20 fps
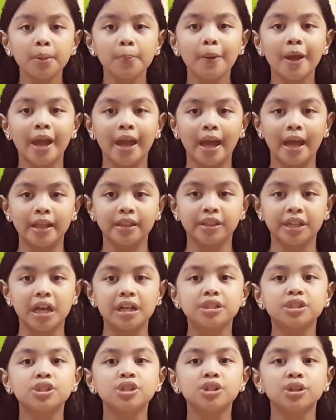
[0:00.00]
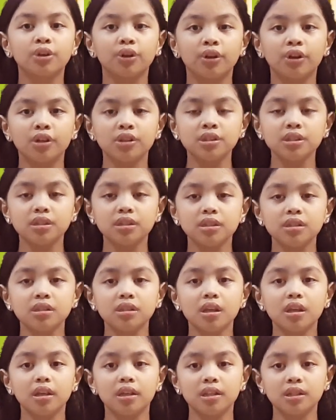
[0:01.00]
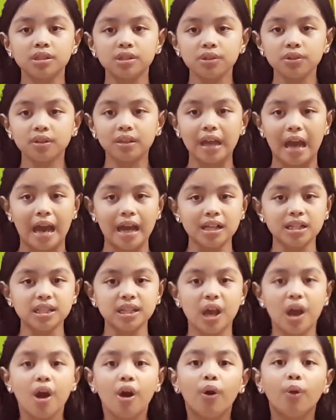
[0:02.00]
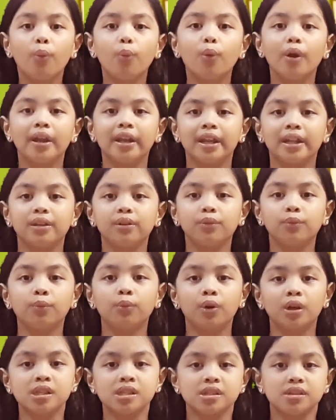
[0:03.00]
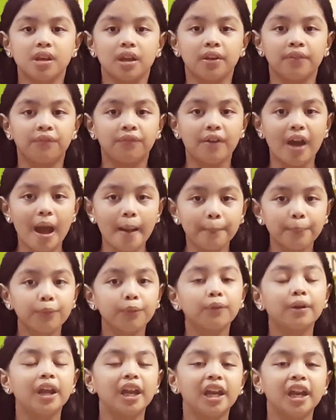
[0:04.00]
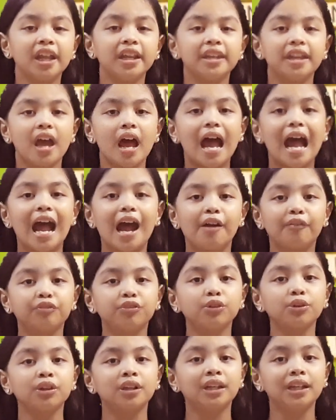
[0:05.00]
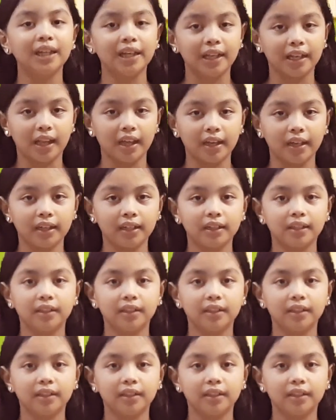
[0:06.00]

the pan that turned into gas when it was evaporated after heating.